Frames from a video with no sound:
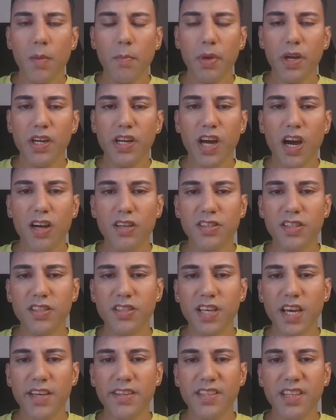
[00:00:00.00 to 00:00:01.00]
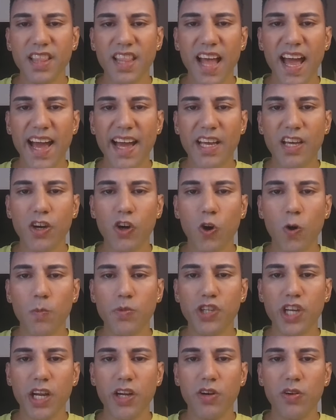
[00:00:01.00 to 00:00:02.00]
But narcissists lack
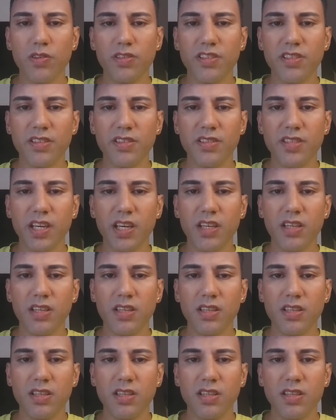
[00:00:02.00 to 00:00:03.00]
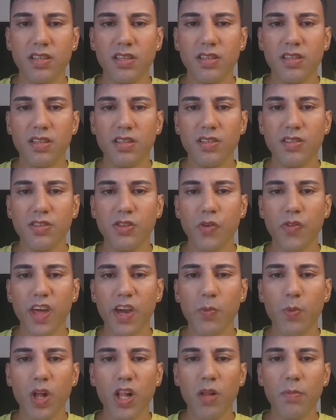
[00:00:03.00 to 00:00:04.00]
object constancy, so
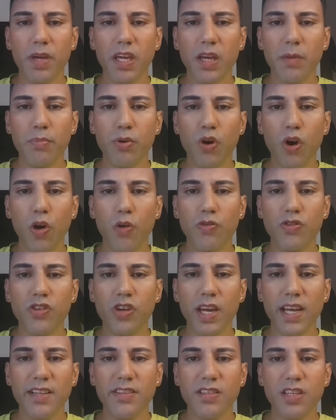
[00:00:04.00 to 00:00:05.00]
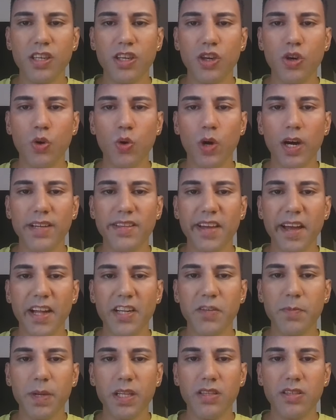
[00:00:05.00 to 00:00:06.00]
they will be prone to insecure
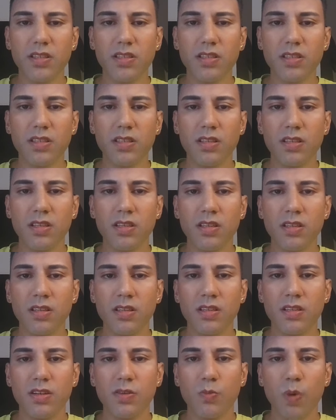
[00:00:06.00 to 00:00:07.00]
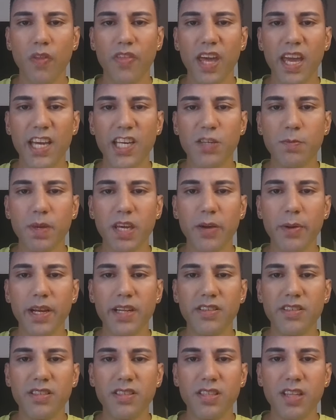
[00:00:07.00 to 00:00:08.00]
attachments where they
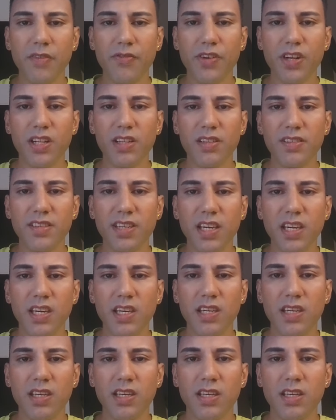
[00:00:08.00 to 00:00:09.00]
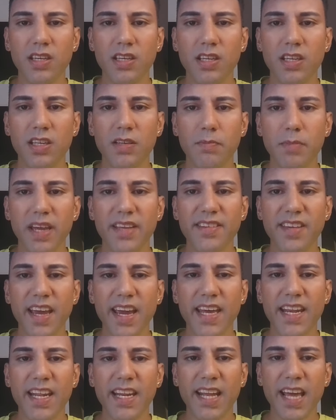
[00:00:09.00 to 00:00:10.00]
experience difficulty
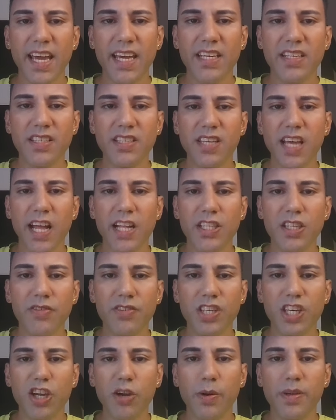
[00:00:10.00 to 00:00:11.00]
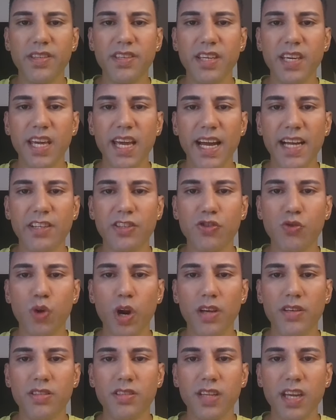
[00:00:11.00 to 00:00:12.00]
maintaining a sense of security and
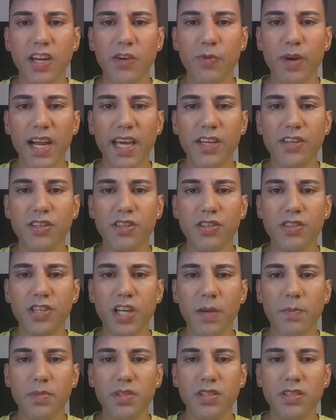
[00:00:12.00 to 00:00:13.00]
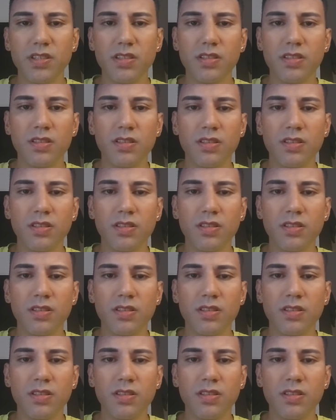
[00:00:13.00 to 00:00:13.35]
trust in relationships,